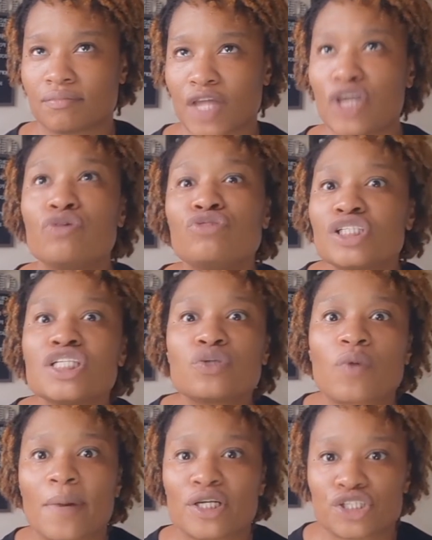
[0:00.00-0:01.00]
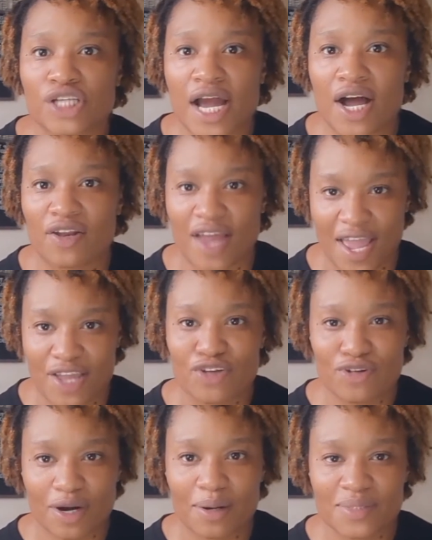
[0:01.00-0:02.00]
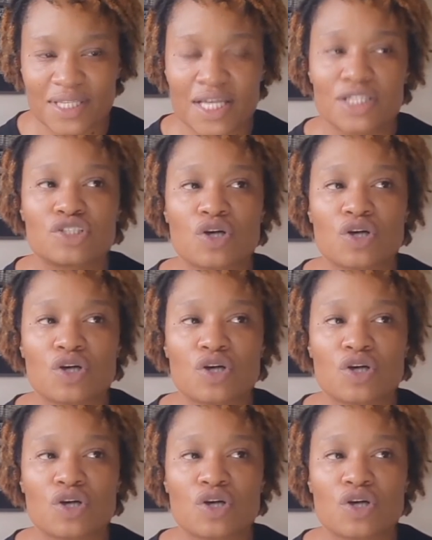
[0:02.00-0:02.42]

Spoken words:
you just need to worry about your child. Like, you know what I'm saying?